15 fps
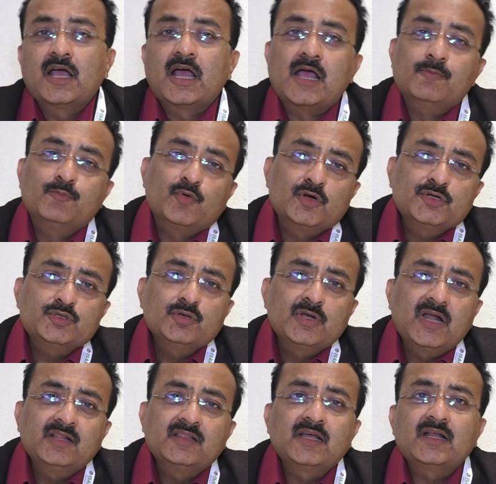I am
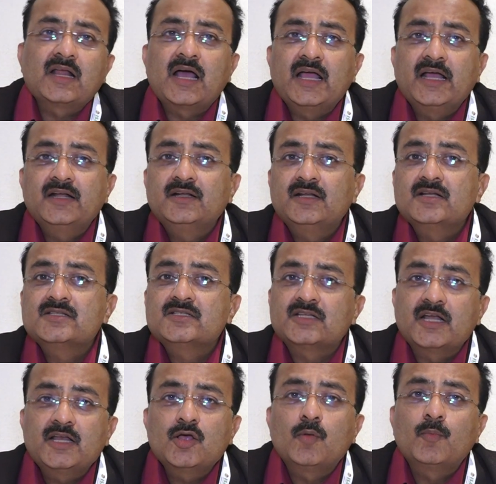fortunate that I had done
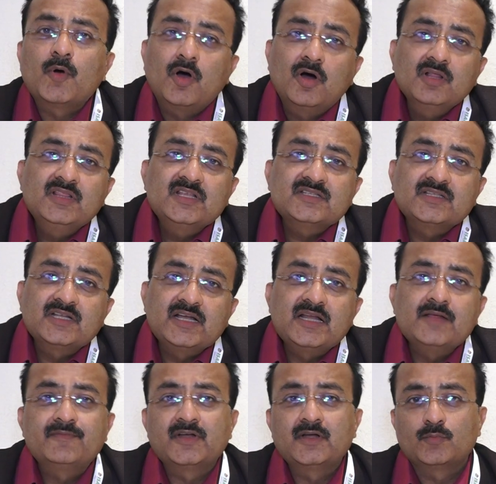study of all these three
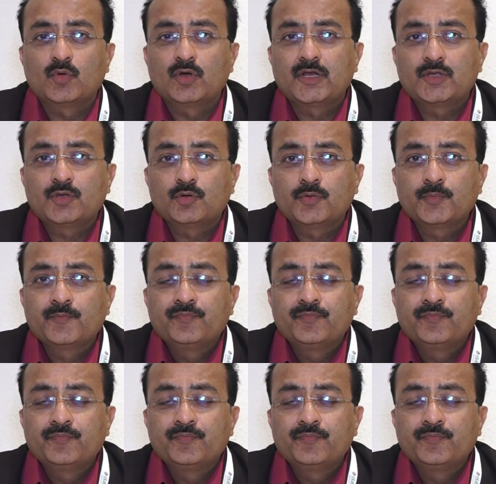different molecules.